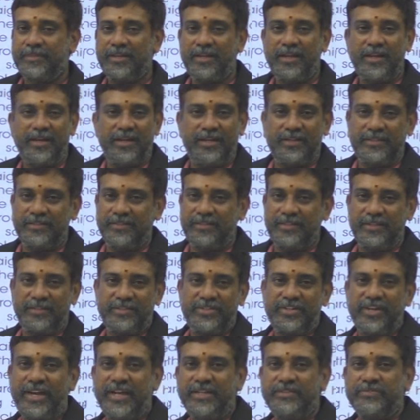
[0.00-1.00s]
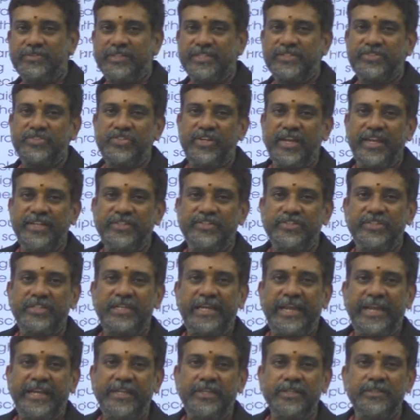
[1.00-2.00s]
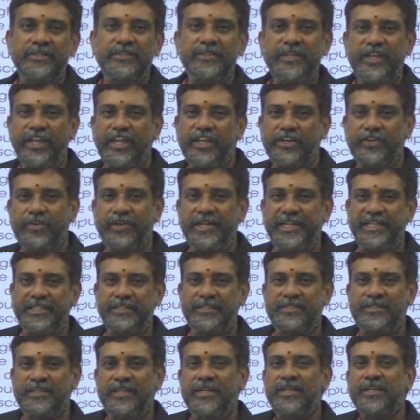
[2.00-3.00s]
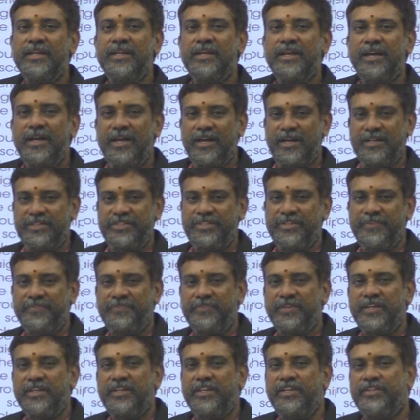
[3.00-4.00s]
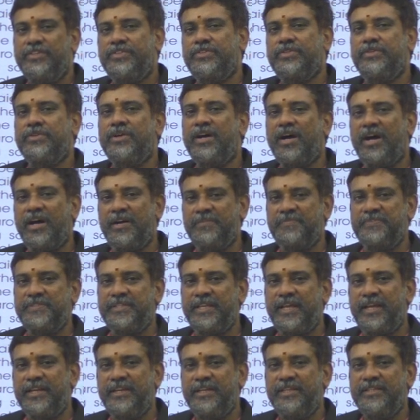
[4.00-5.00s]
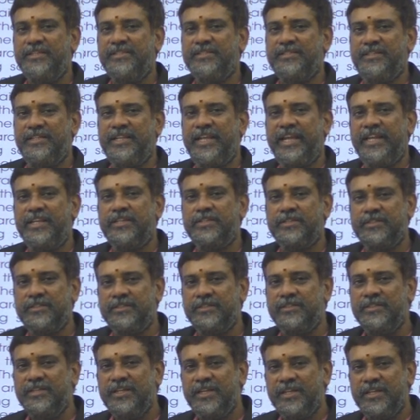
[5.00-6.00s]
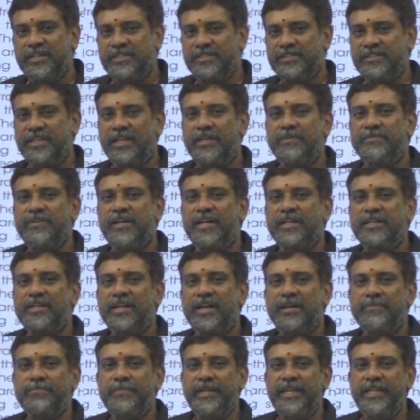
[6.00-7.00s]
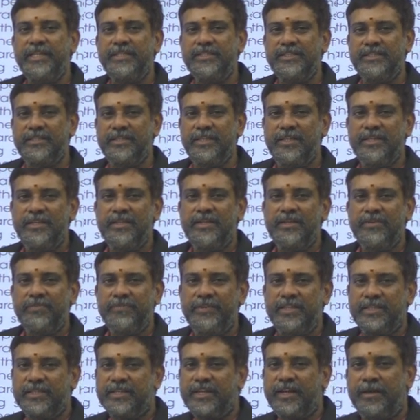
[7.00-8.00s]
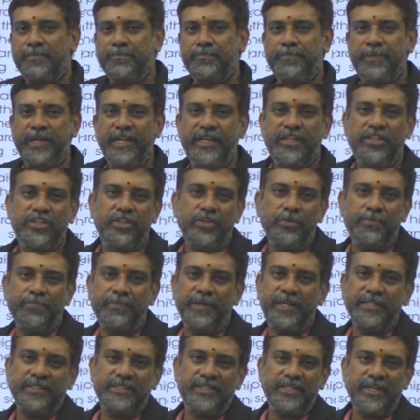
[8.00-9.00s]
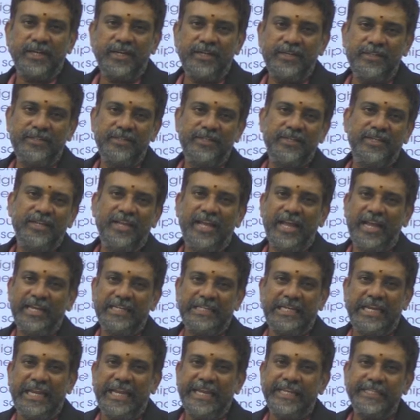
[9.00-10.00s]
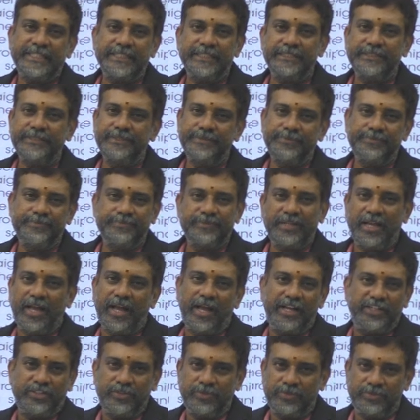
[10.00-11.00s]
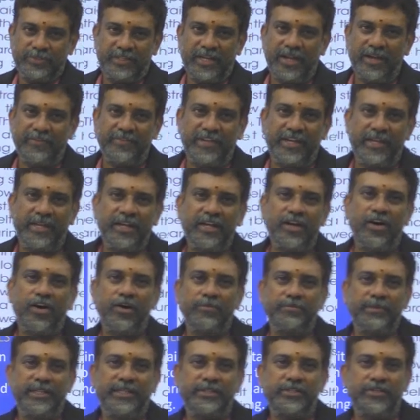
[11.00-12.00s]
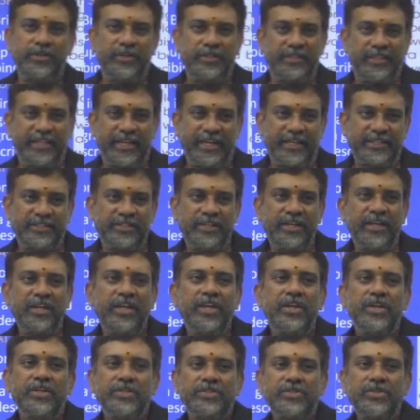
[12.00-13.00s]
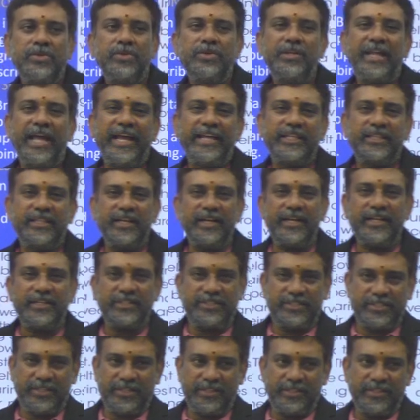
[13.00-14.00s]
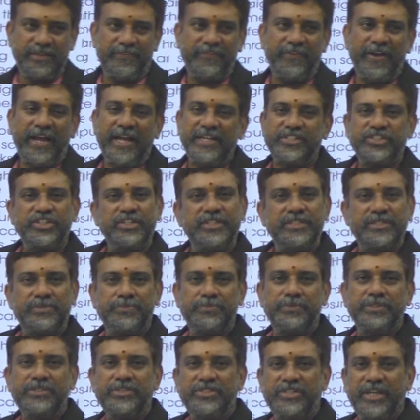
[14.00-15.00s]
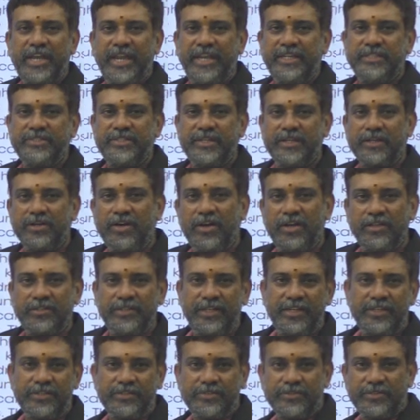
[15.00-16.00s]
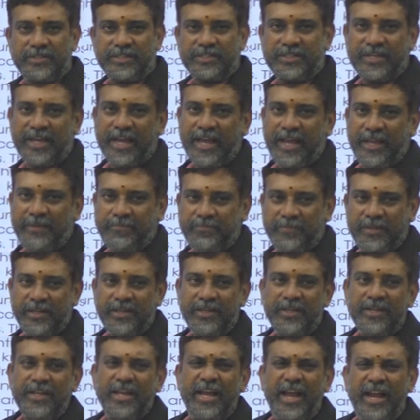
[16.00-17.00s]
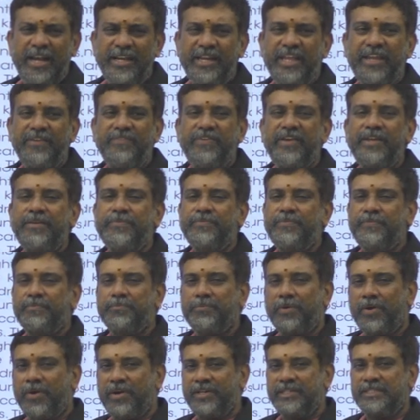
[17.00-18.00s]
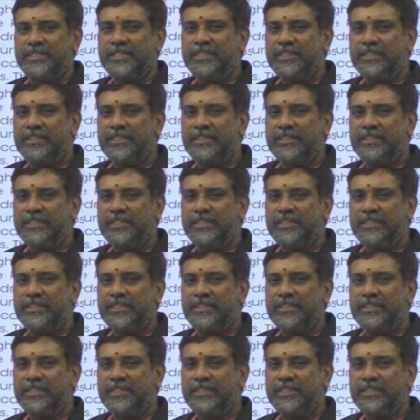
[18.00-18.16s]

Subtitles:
the trend was changed later. Heroines are shifted into half saris. Later, salwar kameez with complete dupatta. And later, I don't have any comment on that. So like that, the fashions would change according to the time, and even boys